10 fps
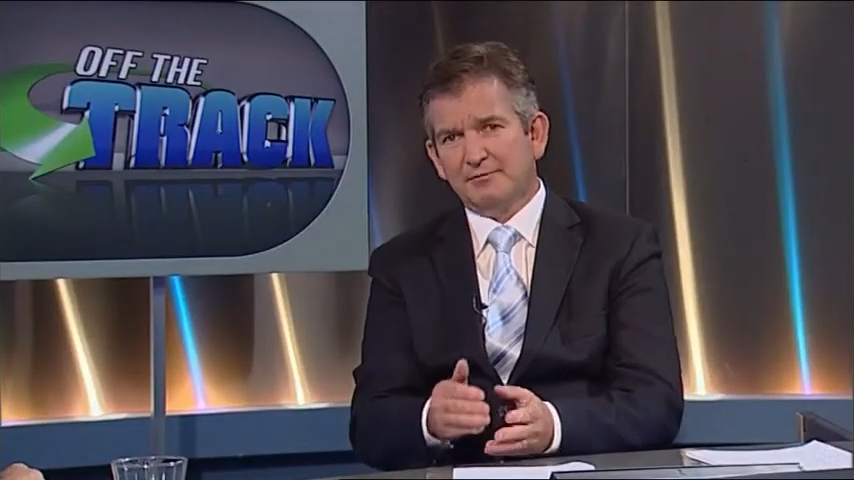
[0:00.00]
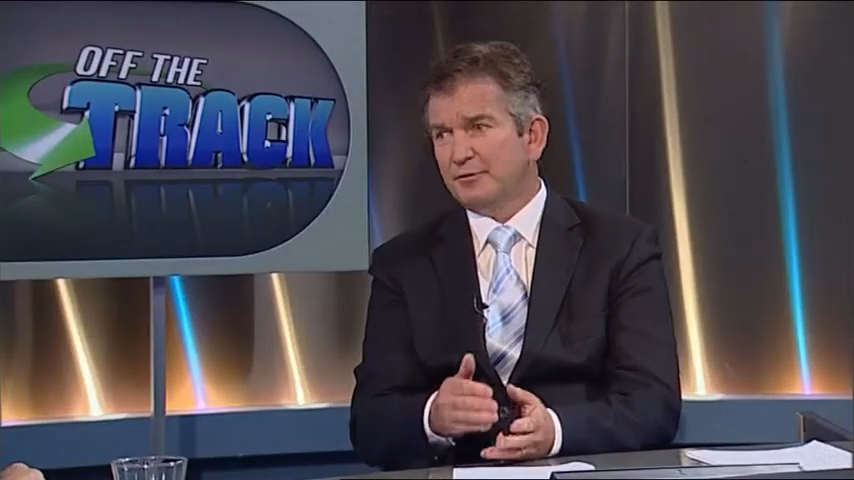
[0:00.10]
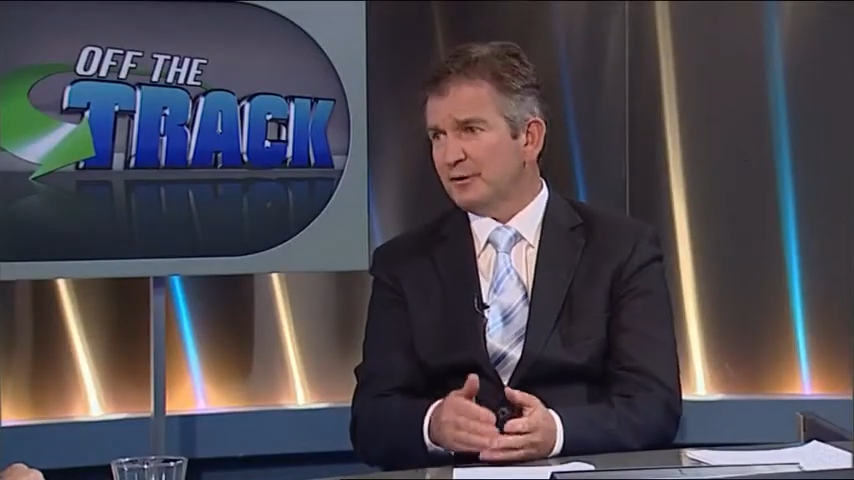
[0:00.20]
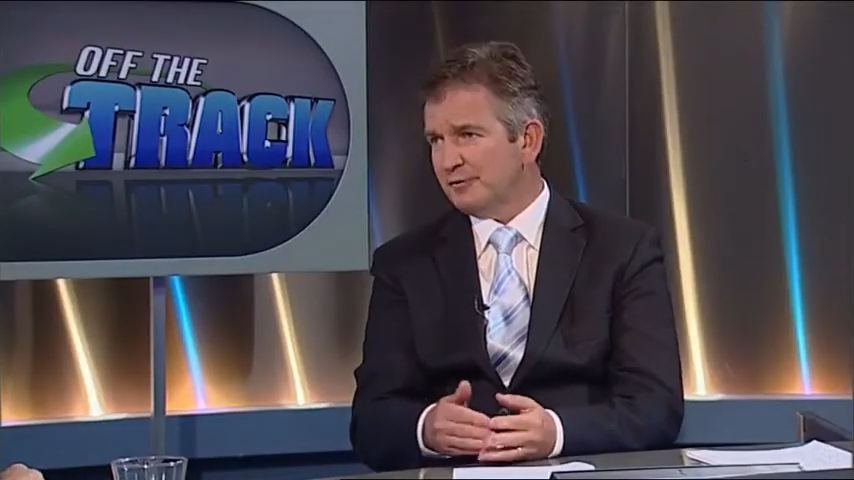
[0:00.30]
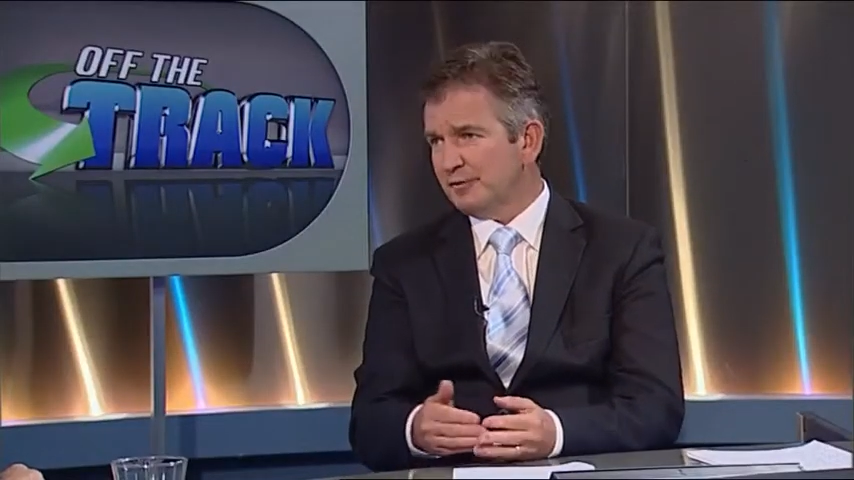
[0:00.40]

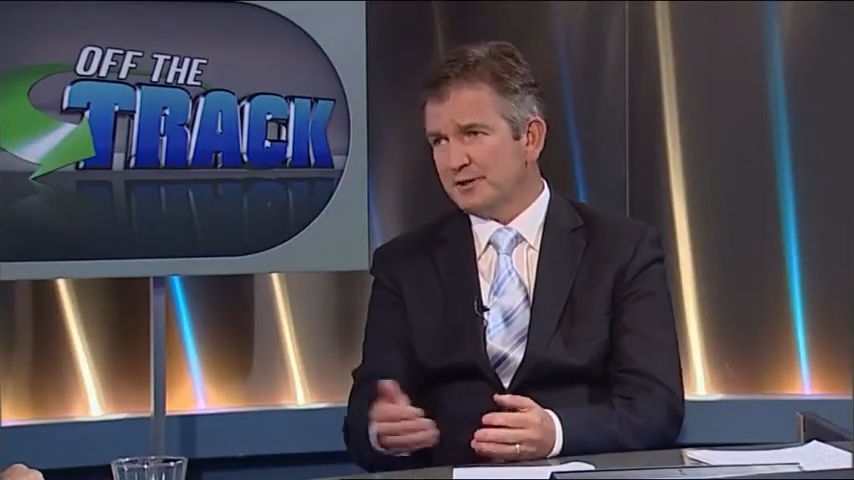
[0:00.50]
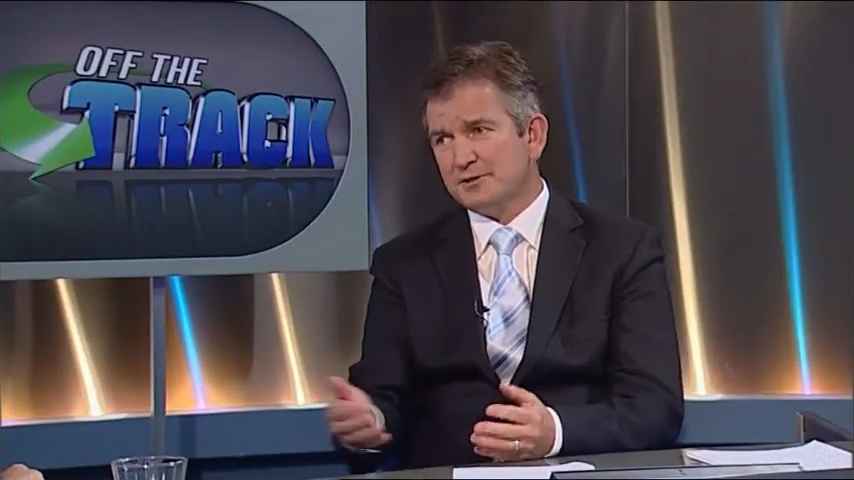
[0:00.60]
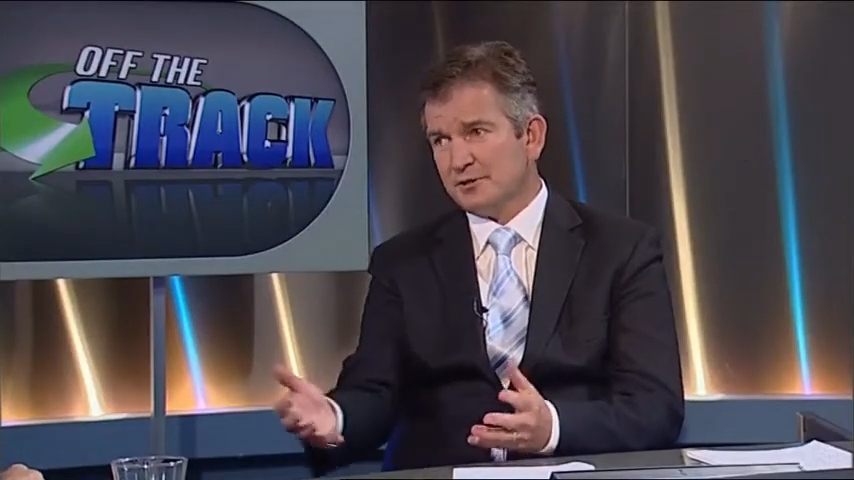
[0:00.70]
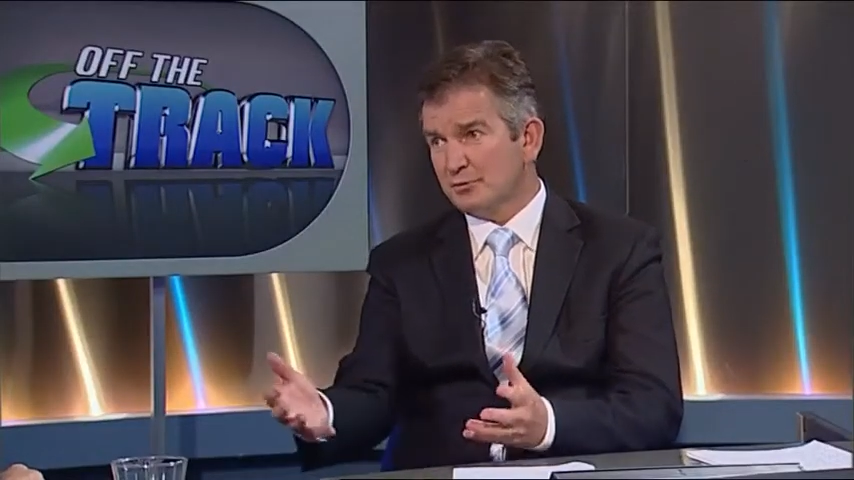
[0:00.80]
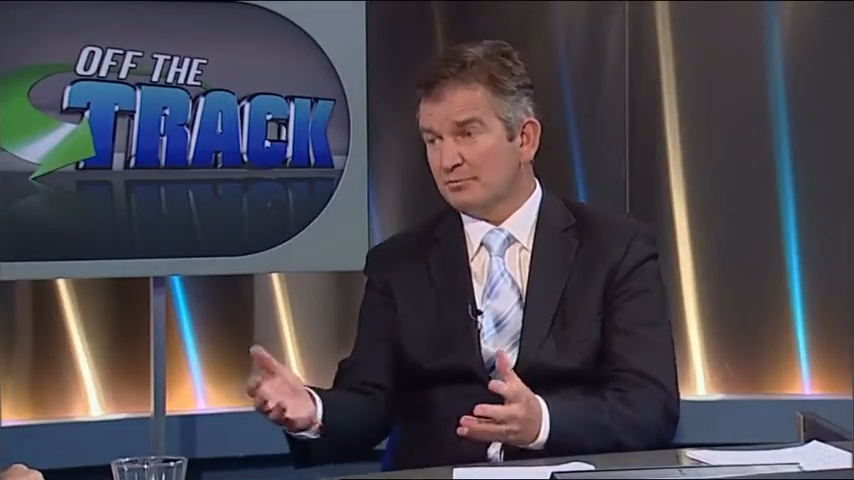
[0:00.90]
fully
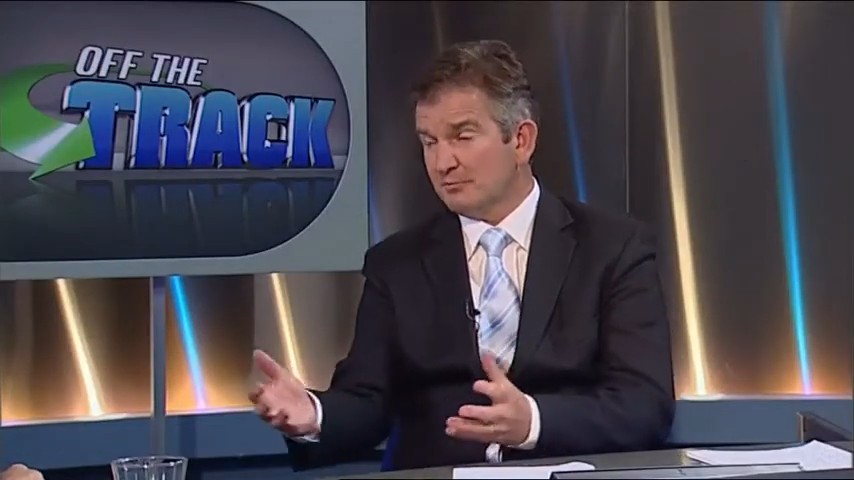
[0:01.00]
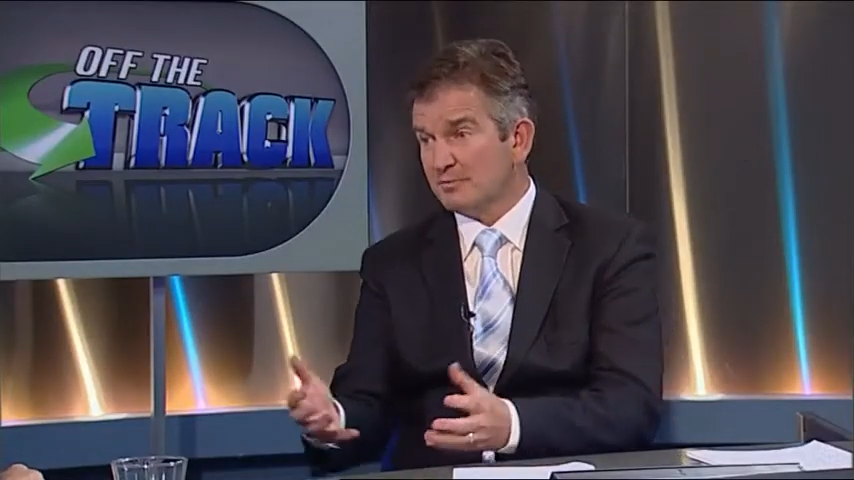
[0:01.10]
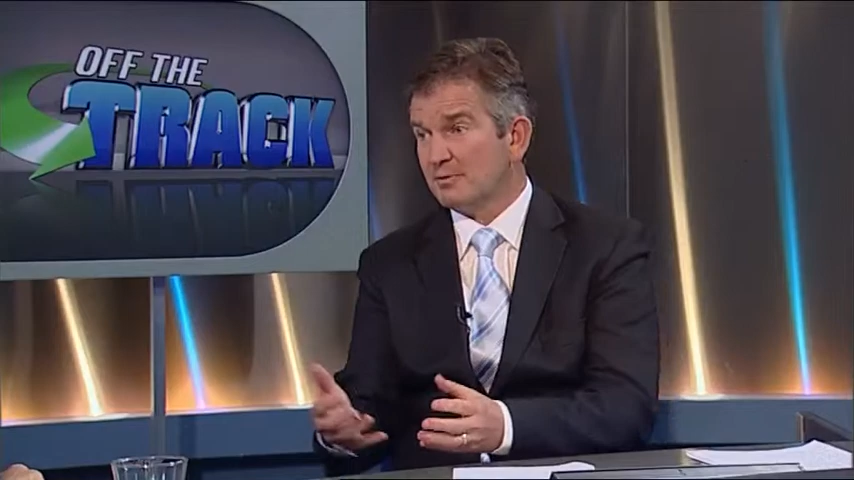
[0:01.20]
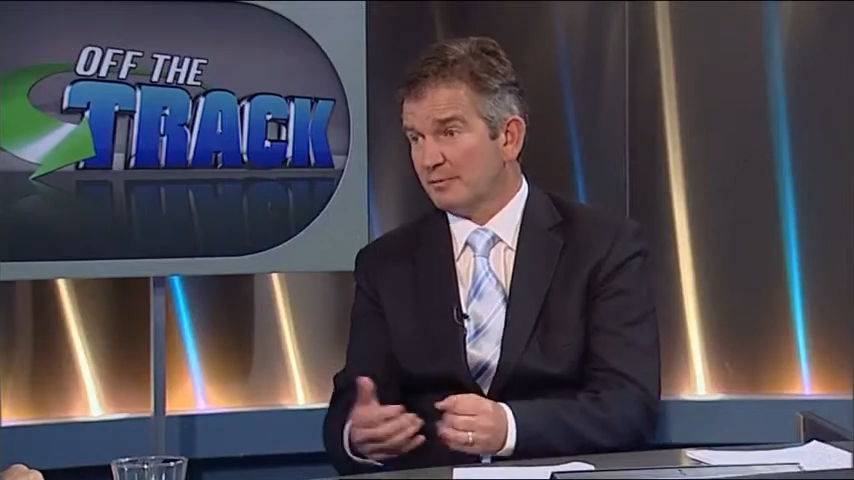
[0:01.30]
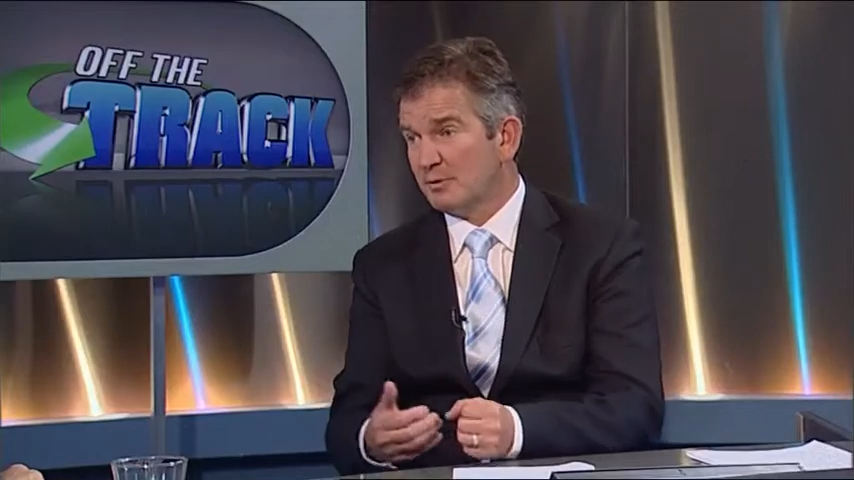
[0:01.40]
fledged, 2
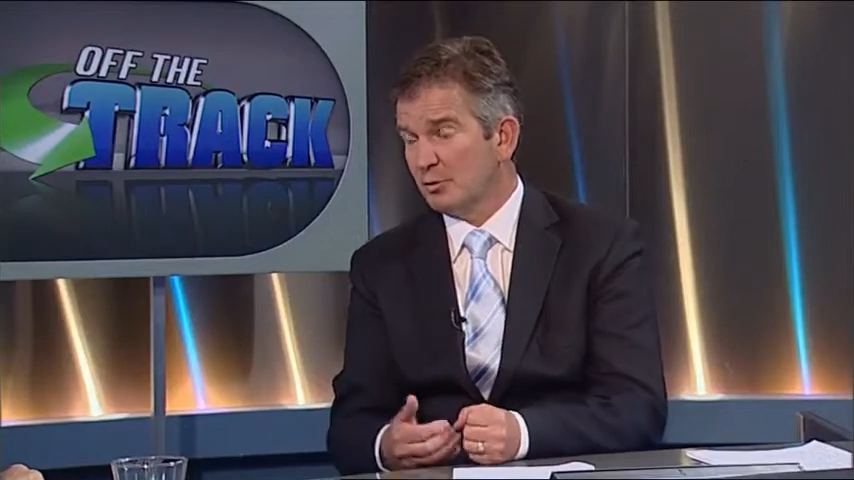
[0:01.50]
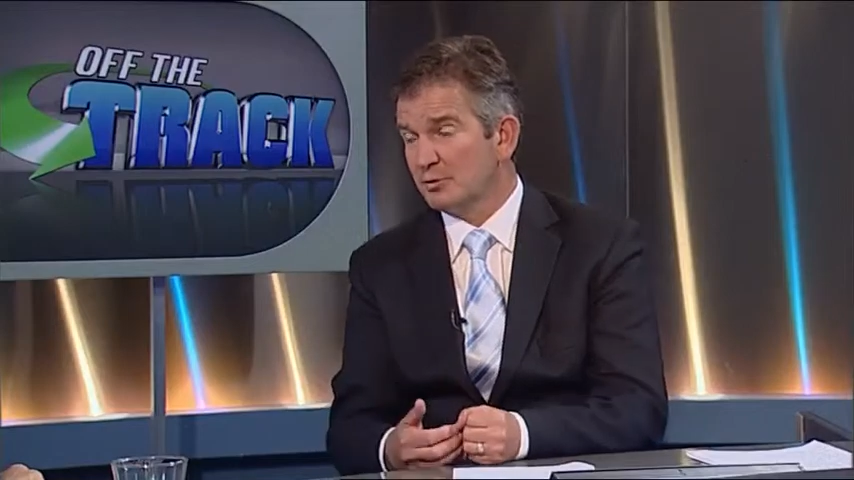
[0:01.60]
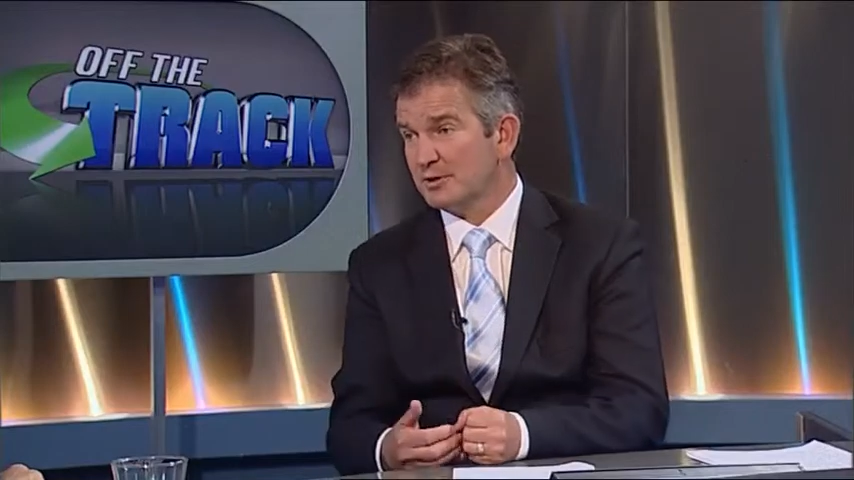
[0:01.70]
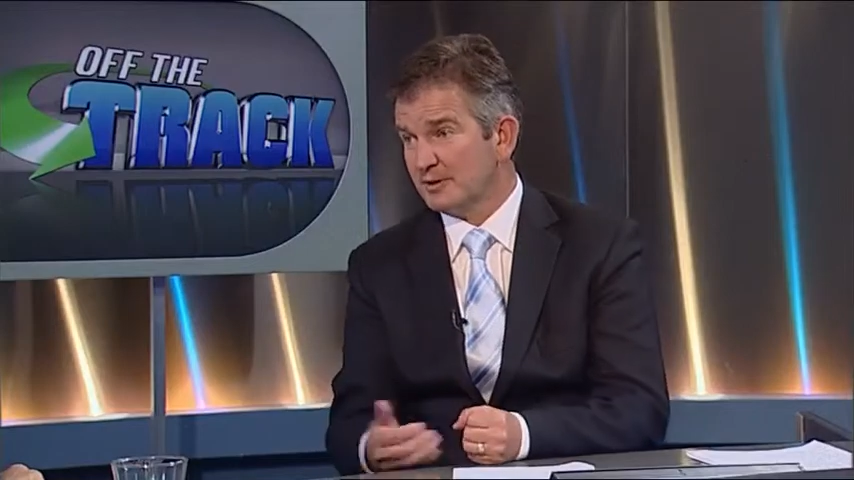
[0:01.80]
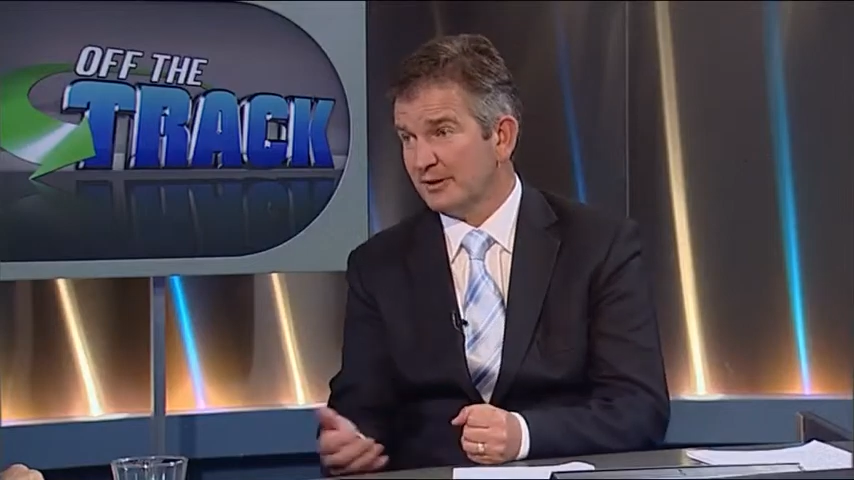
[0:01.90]

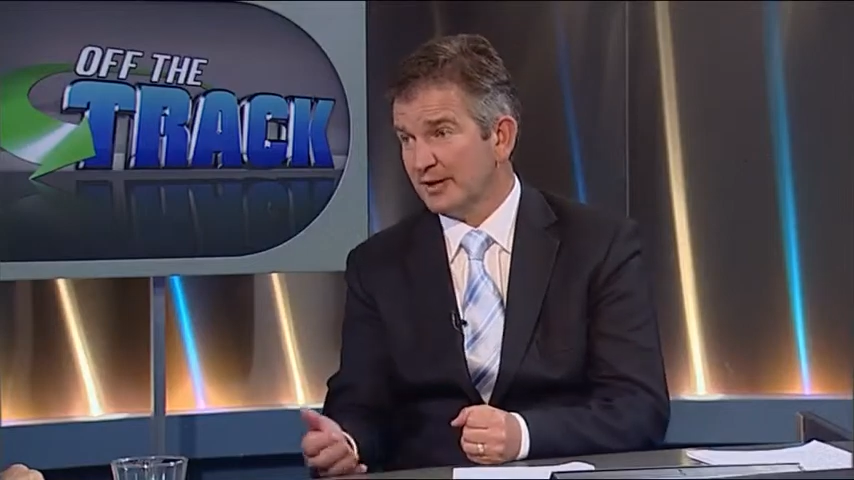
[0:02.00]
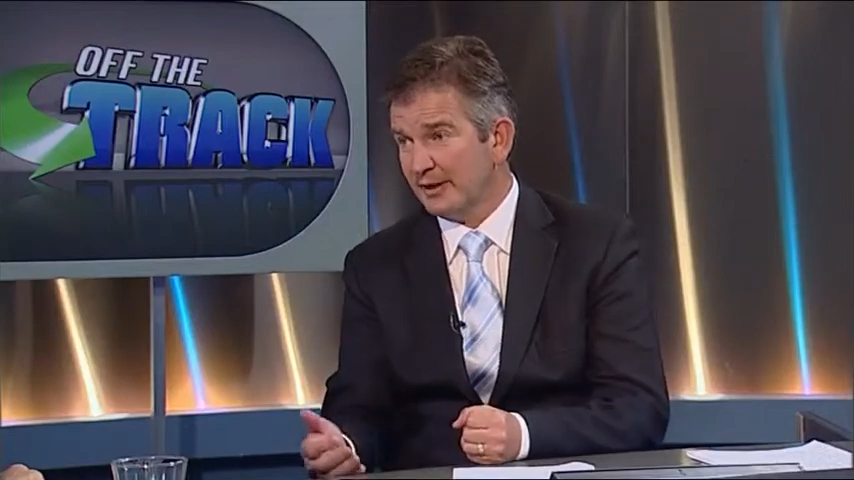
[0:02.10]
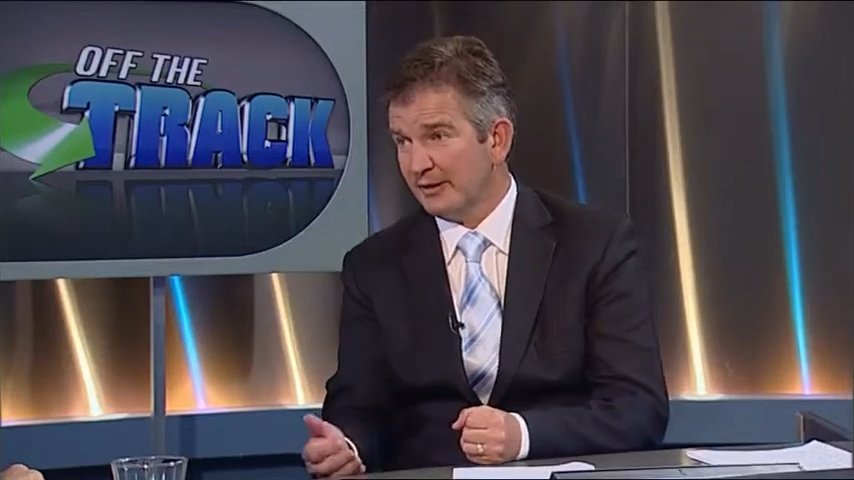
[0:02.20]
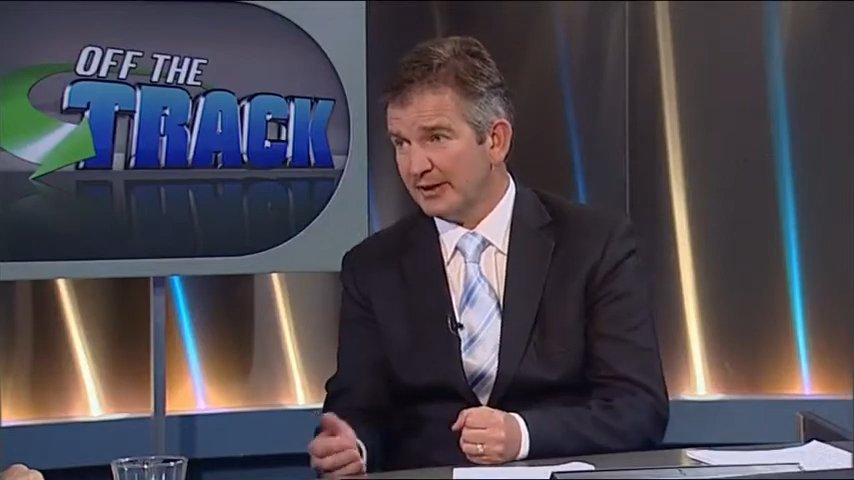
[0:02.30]
horses that are now